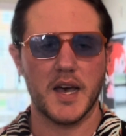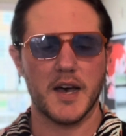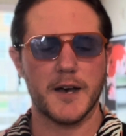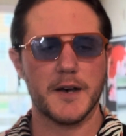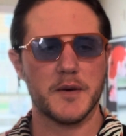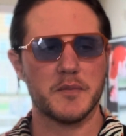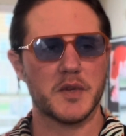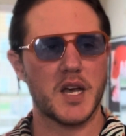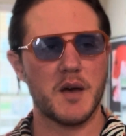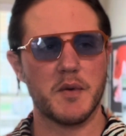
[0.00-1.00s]

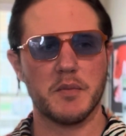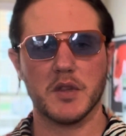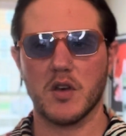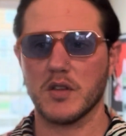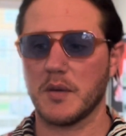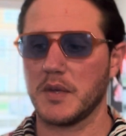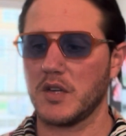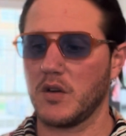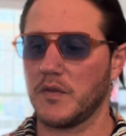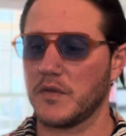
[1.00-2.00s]
Comment below, let me
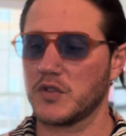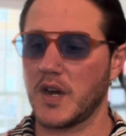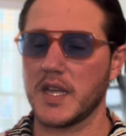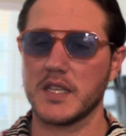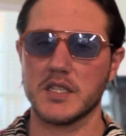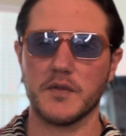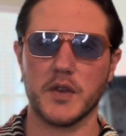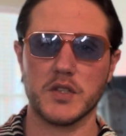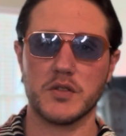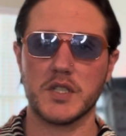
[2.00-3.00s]
know if you've tried this, if you're
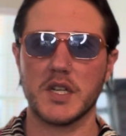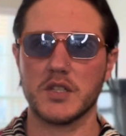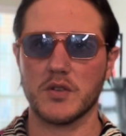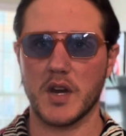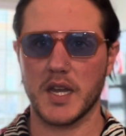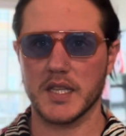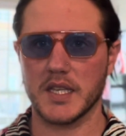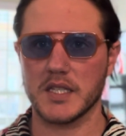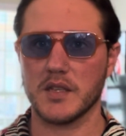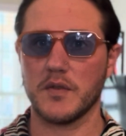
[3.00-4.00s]
interested in trying
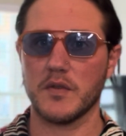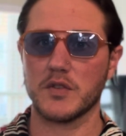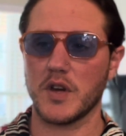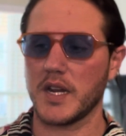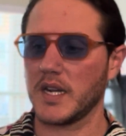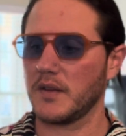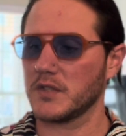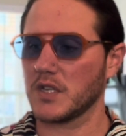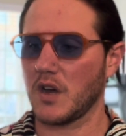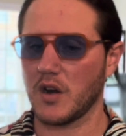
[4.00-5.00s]
this, if you've tried any of the
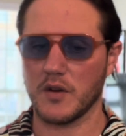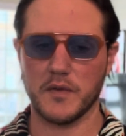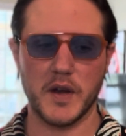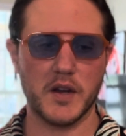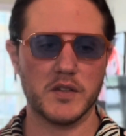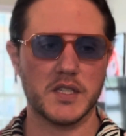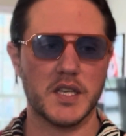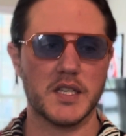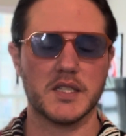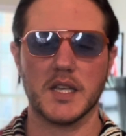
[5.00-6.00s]
Zaharoff
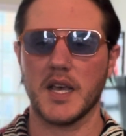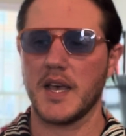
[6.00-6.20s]
fragrances,